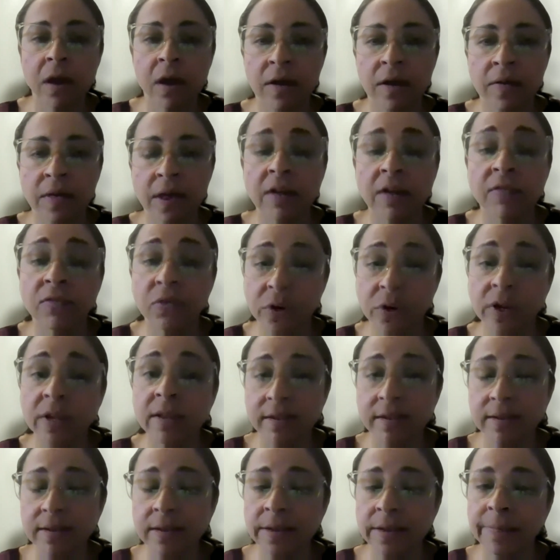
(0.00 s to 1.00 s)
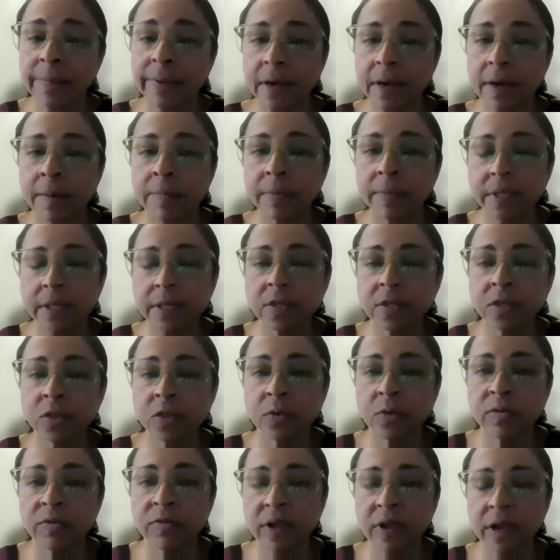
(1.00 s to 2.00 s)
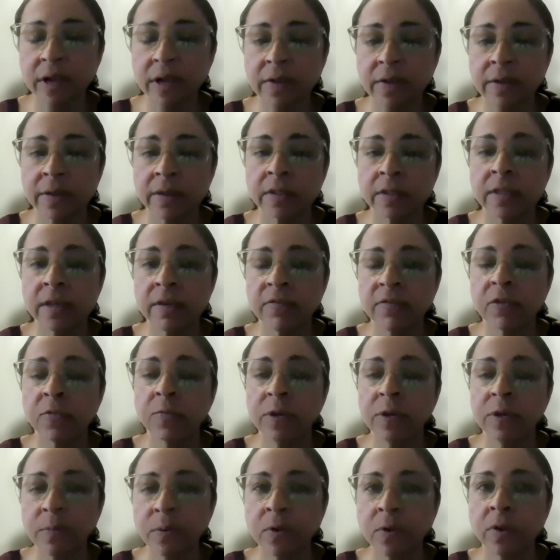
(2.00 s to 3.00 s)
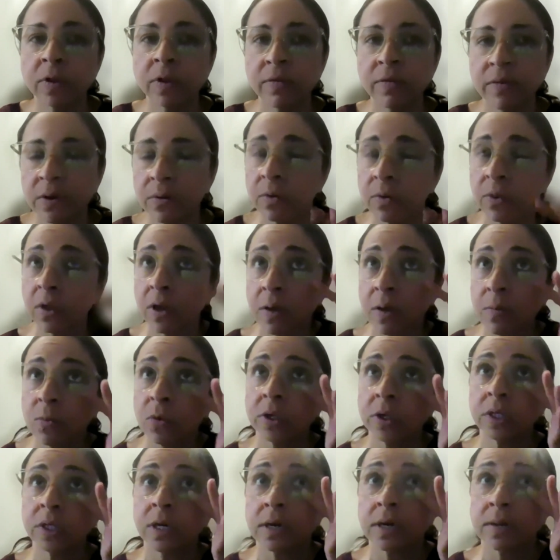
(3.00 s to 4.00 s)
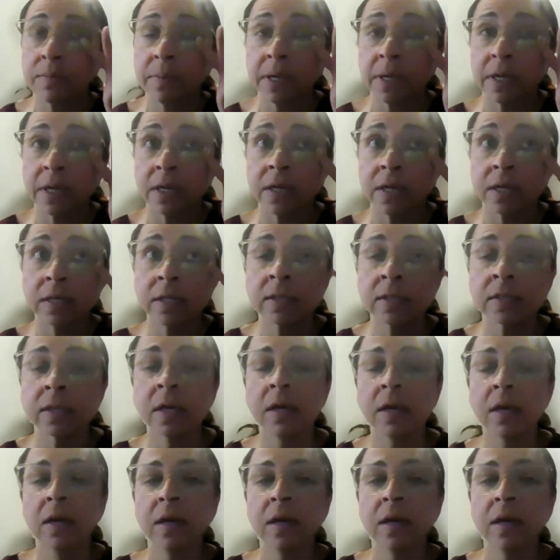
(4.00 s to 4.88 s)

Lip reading: that have recently been updated to reflect this, that for people living with type 1 diabetes,